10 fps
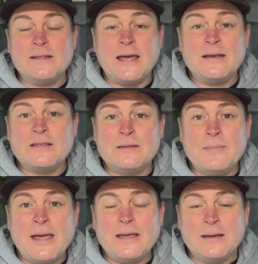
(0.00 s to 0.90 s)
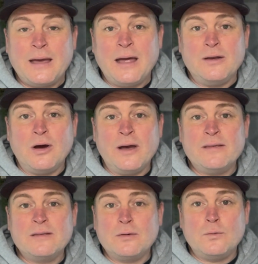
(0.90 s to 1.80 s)
they just make a
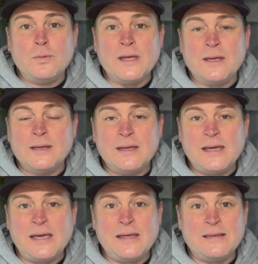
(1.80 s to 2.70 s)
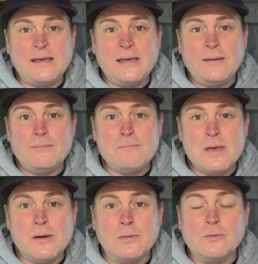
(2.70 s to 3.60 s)
nice, quick, easy
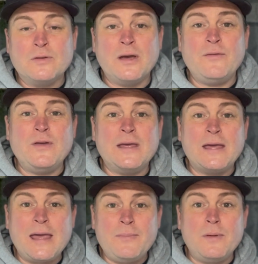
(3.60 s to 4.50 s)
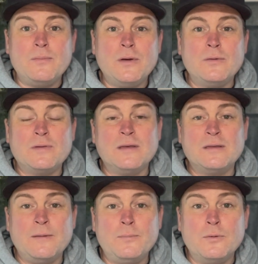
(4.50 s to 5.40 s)
meal. So if you can keep your meals
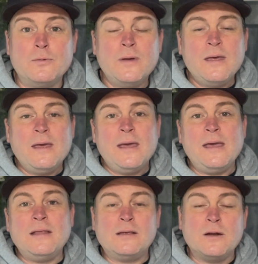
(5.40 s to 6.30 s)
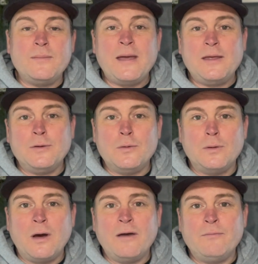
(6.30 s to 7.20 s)
simple, it's going to make your
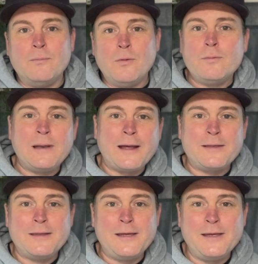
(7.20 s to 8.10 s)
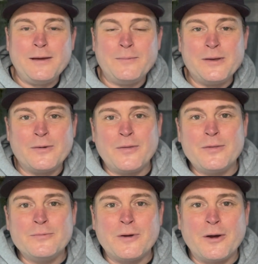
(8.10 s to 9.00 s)
life more relaxing when you're on
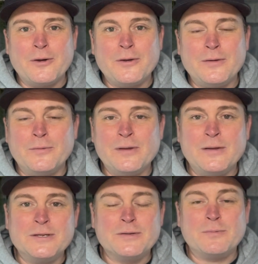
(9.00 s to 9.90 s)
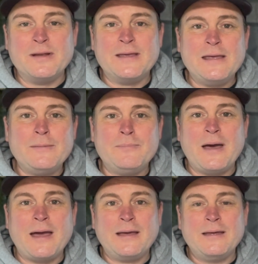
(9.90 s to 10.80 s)
the road, or you just want to kick
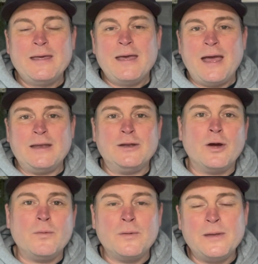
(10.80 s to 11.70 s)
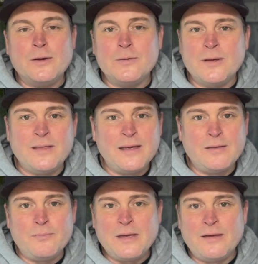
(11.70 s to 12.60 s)
back and you don't want to be cooking
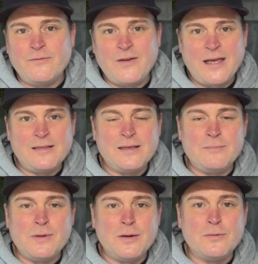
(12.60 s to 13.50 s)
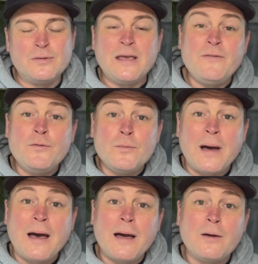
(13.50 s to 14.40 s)
these big fancy meals. If you
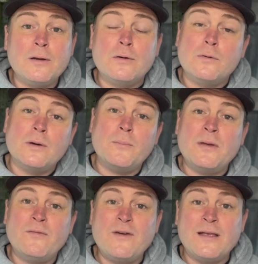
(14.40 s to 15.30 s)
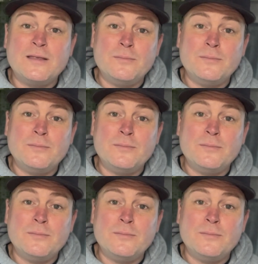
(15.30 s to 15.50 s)
are going to cook a big fancy